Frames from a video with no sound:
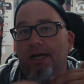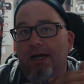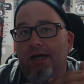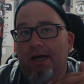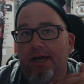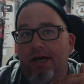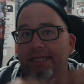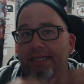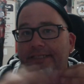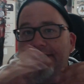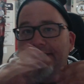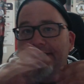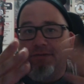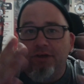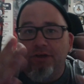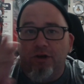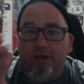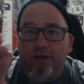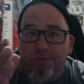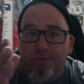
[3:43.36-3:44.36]
it's definitely
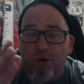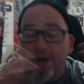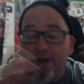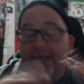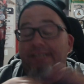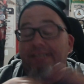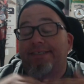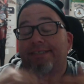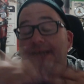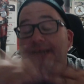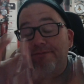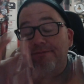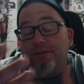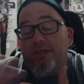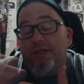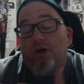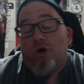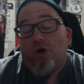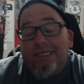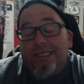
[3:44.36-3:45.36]
an awesome haunt. It's definitely
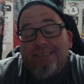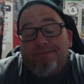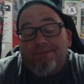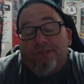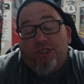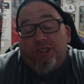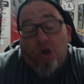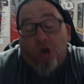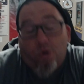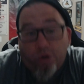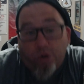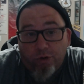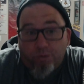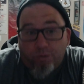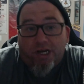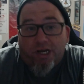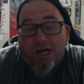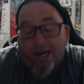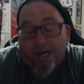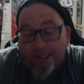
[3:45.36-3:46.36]
awesome to go to,
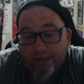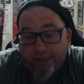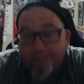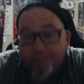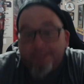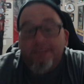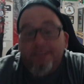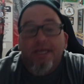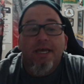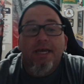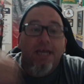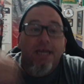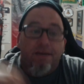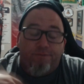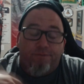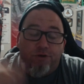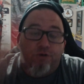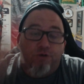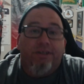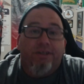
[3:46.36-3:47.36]
regardless. If
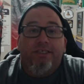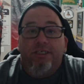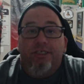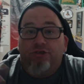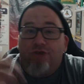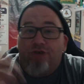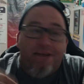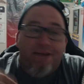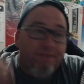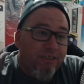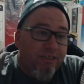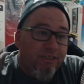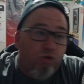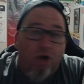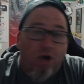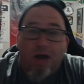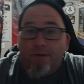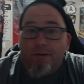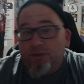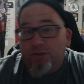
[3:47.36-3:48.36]
you're into driving 2
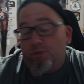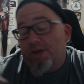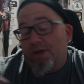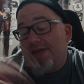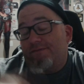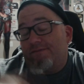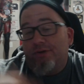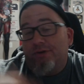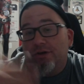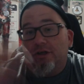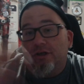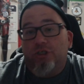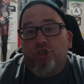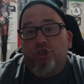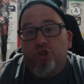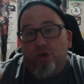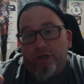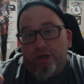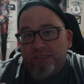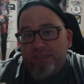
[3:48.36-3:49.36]
hours away for a
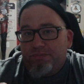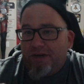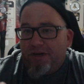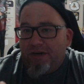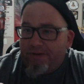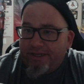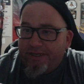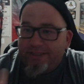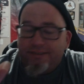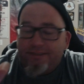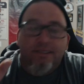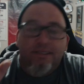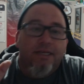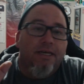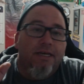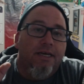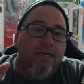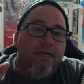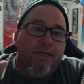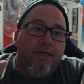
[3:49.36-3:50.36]
short experience
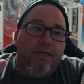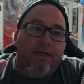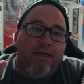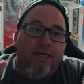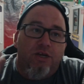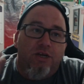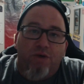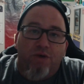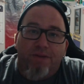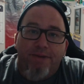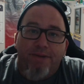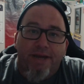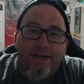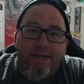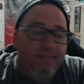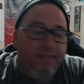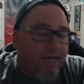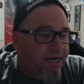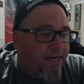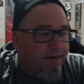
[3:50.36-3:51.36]
and you want to be
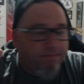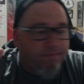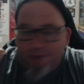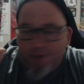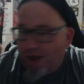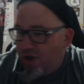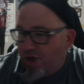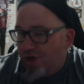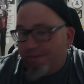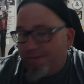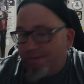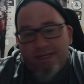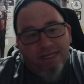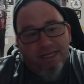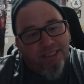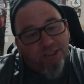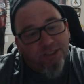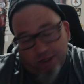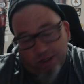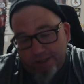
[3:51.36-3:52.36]
entertained, by all means,
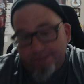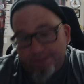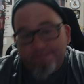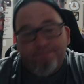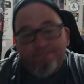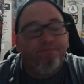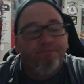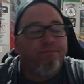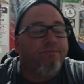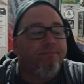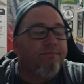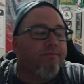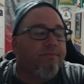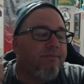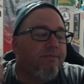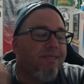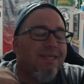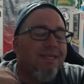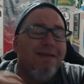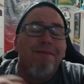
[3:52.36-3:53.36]
that's good.
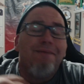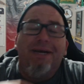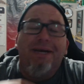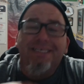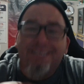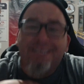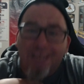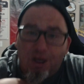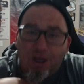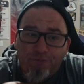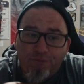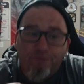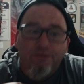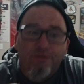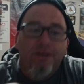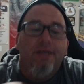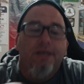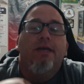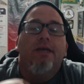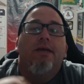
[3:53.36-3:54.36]
Myself,
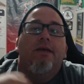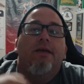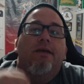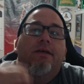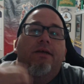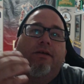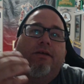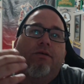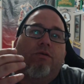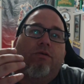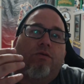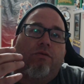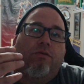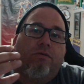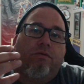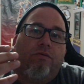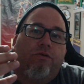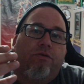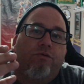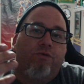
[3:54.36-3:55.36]

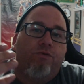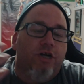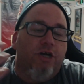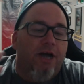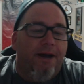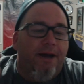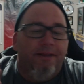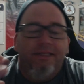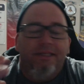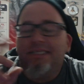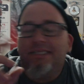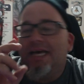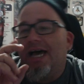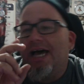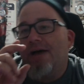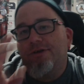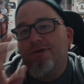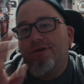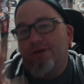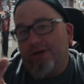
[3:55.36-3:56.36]
regardless of
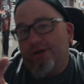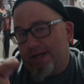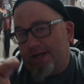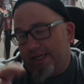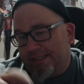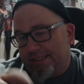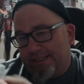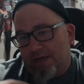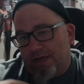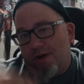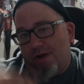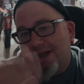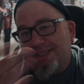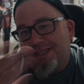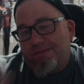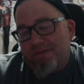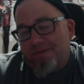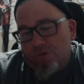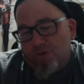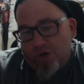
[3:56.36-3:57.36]
how good it is, I want it to
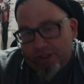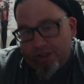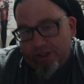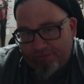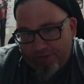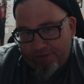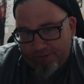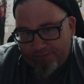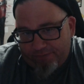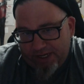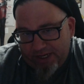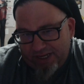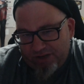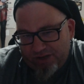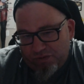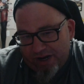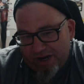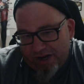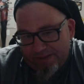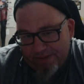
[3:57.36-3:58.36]
be more than 15,
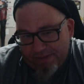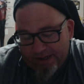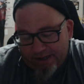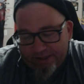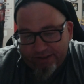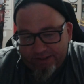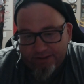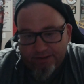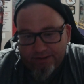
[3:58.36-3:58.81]
20 minutes.